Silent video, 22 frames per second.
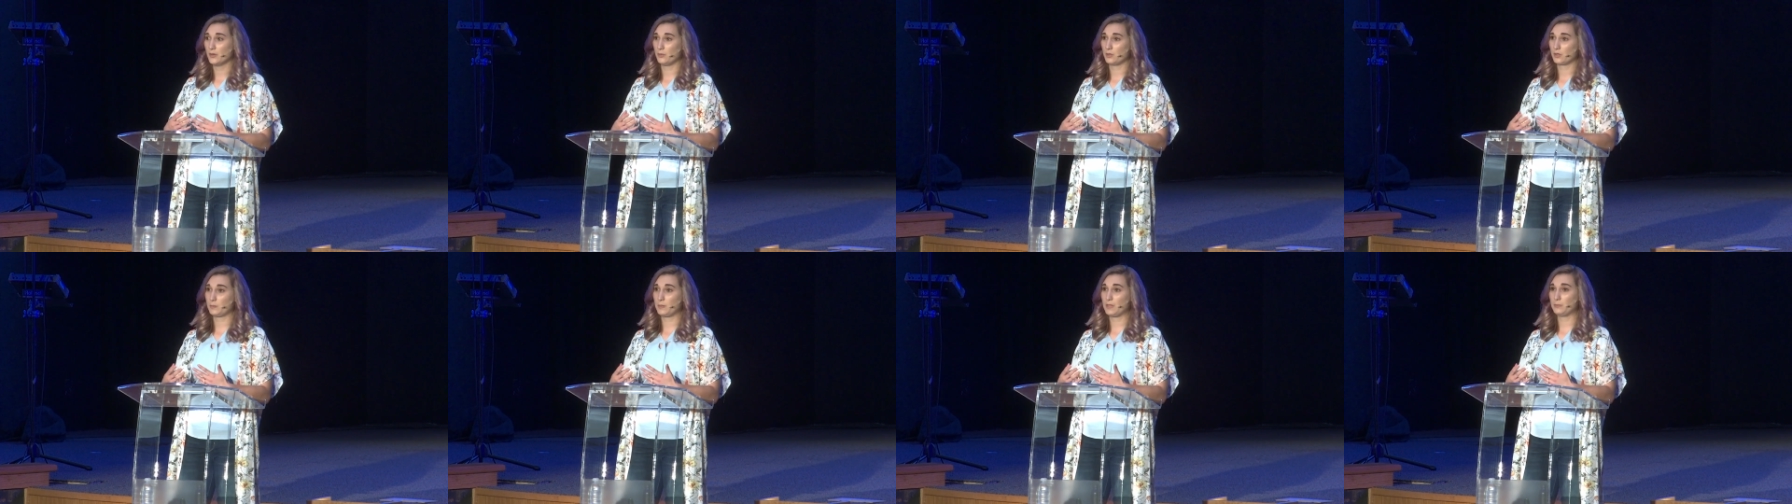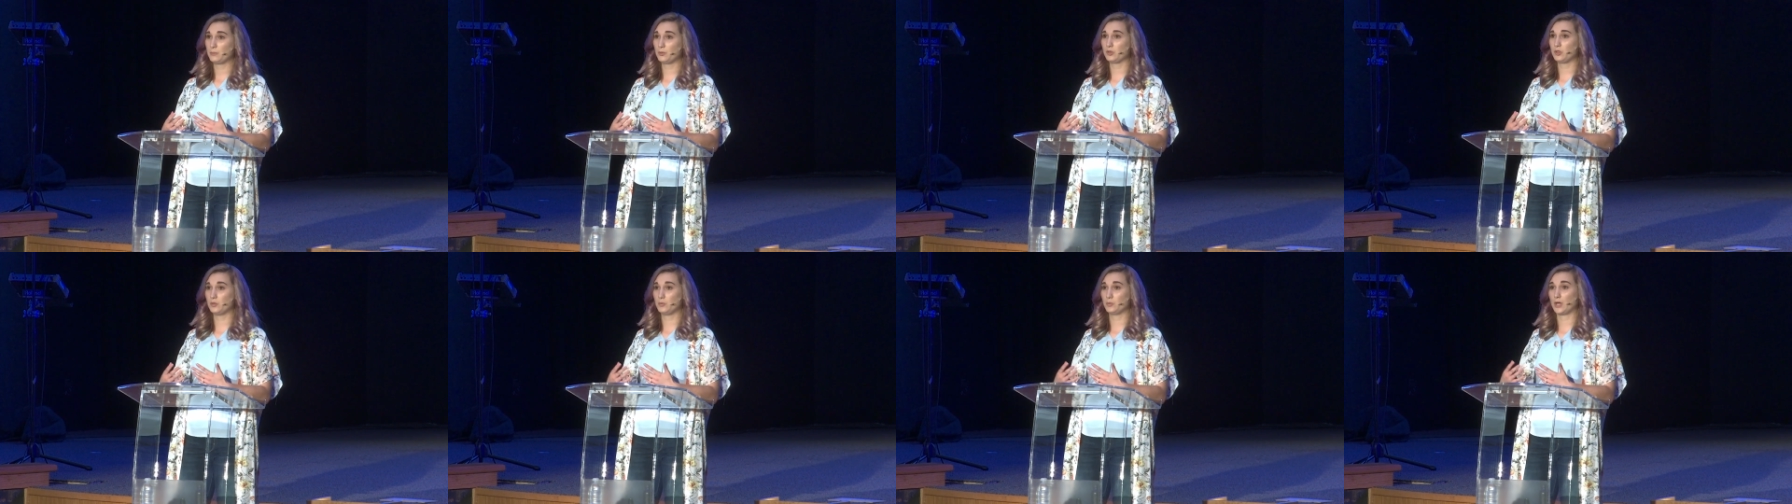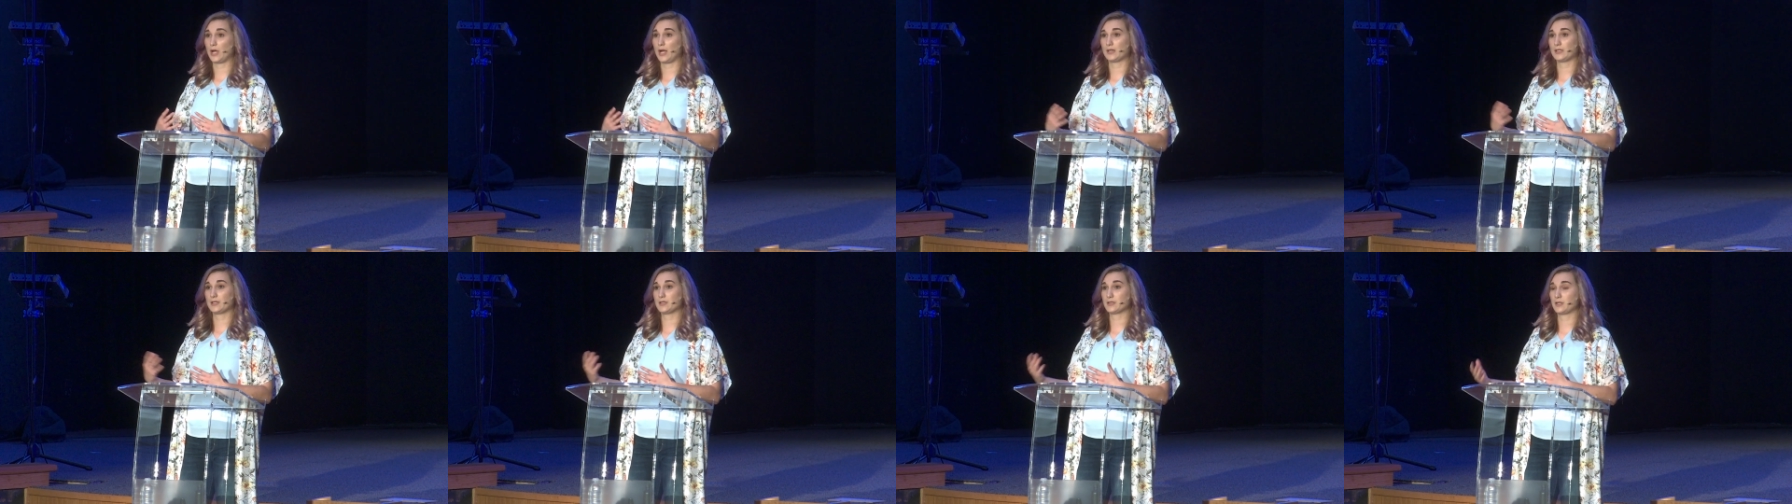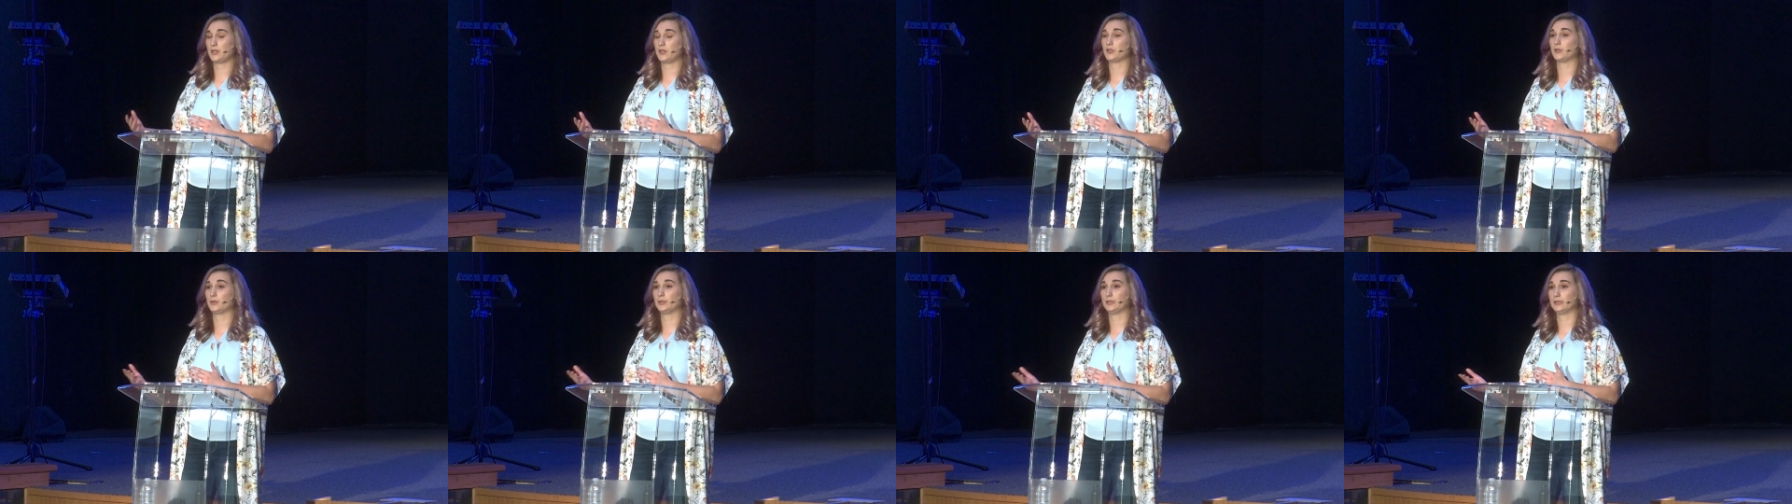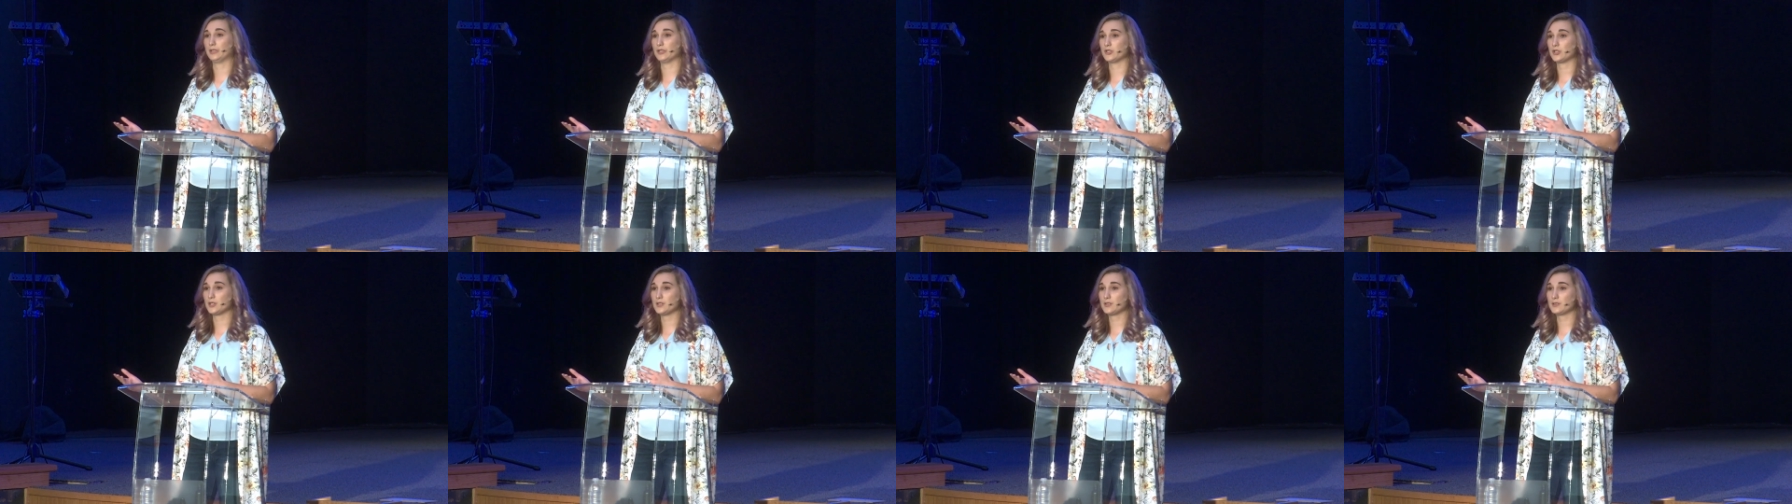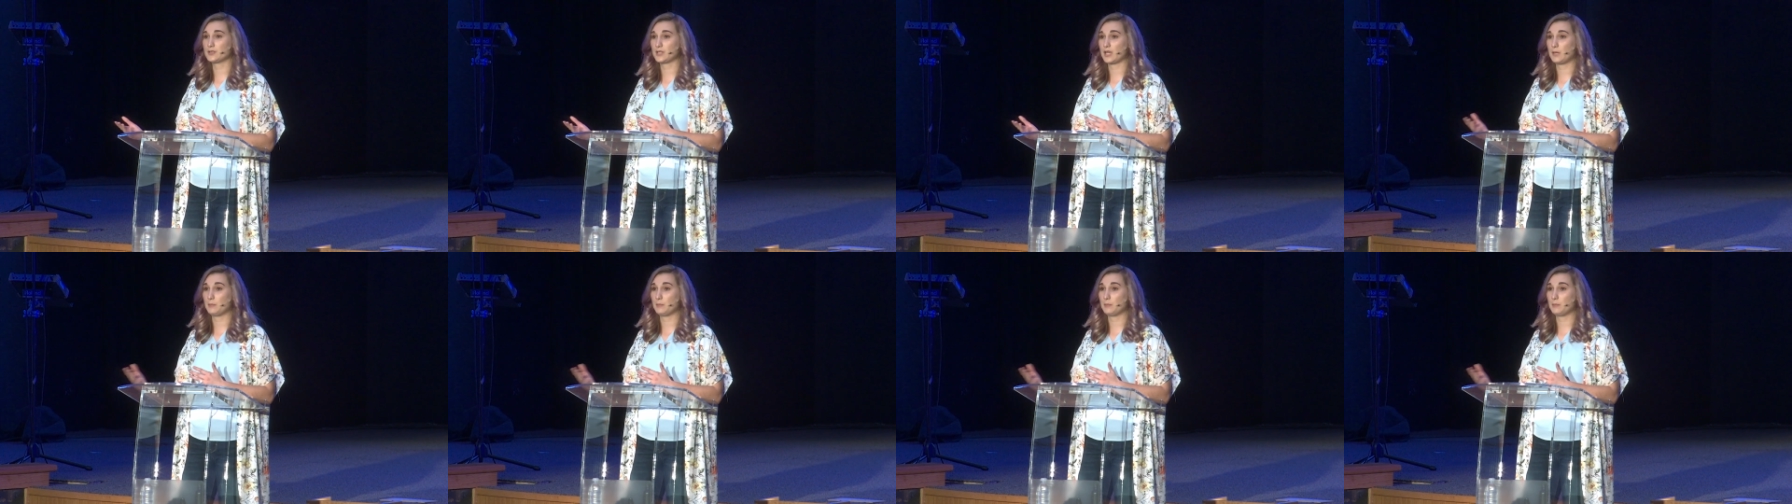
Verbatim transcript: with people who practiced other religions